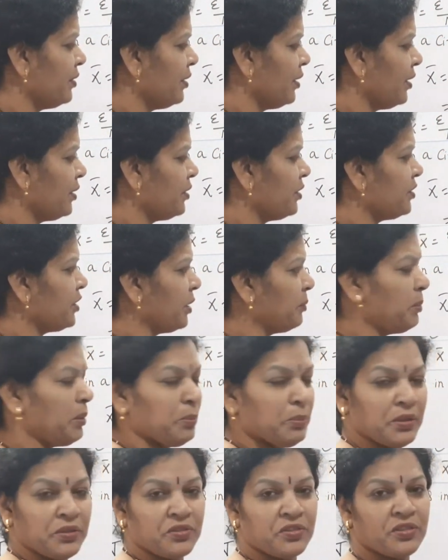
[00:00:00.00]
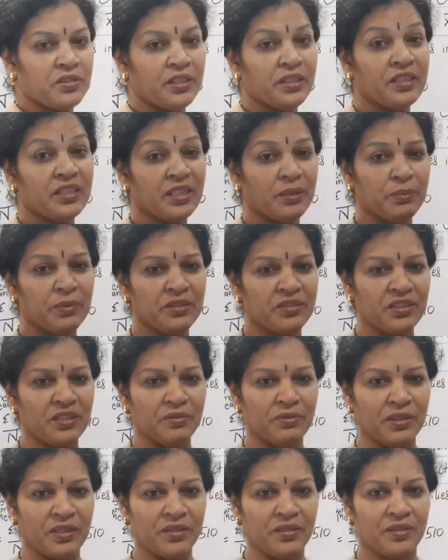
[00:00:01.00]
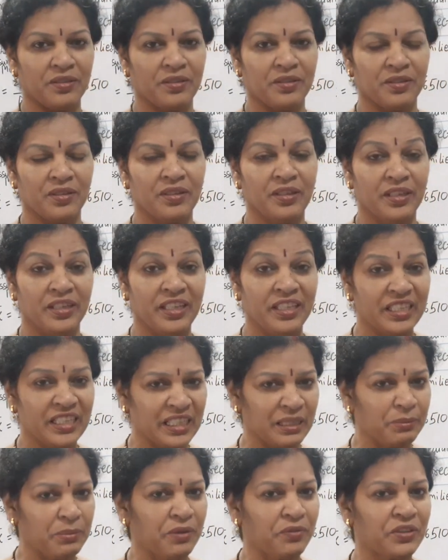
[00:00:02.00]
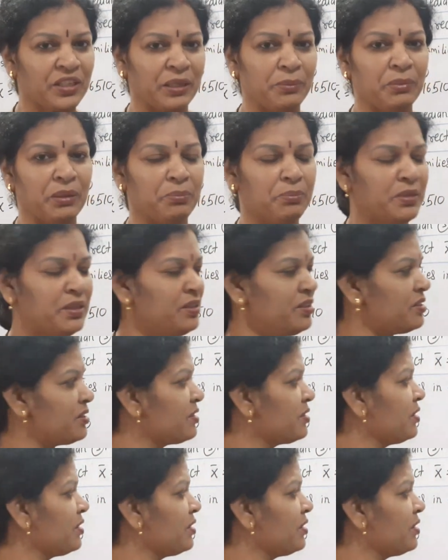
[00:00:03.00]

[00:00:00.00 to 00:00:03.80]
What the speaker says: and 10 members, income is given. Income of 10 members.